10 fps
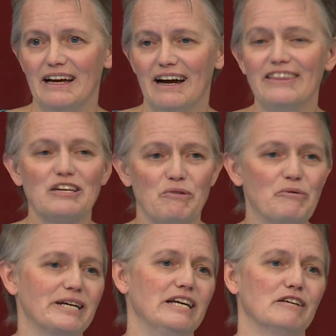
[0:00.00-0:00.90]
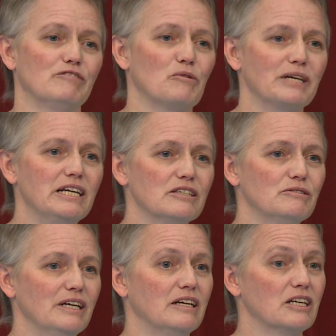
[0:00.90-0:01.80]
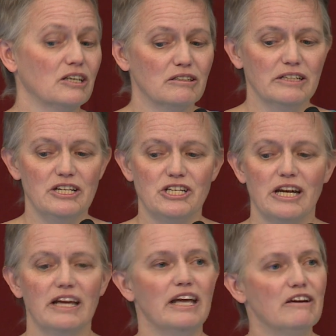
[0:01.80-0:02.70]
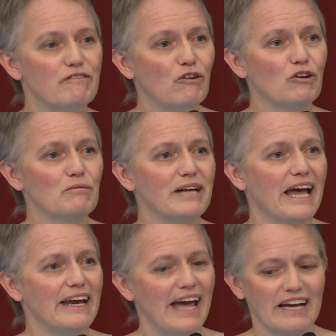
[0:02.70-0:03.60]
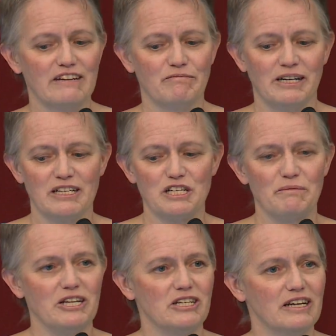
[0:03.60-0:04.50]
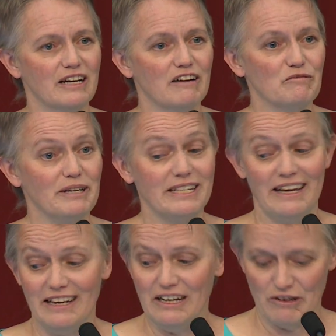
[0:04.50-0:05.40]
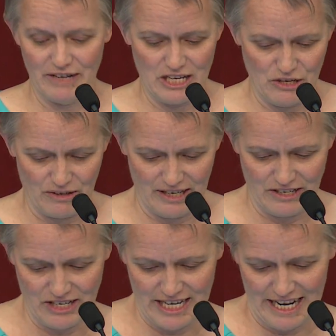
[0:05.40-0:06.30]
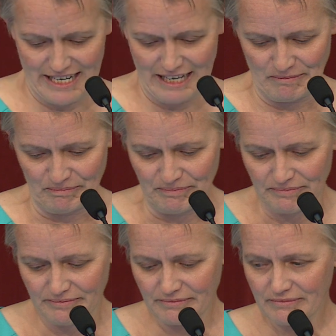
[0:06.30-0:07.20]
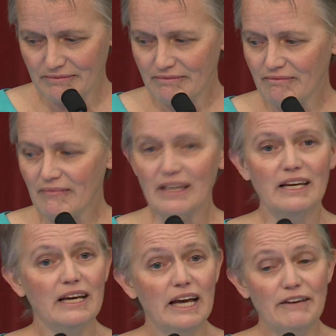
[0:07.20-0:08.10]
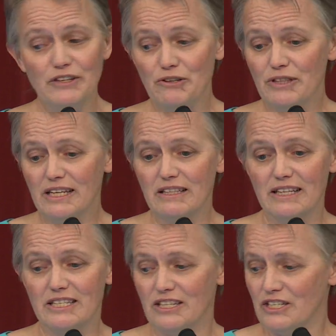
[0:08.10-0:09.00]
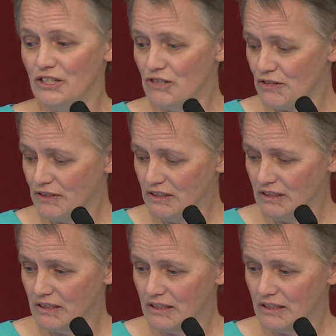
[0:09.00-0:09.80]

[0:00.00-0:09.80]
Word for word: And that's what we're here for. We're here to encourage informed and active participation in government and increase your understanding. If you do think this is useful,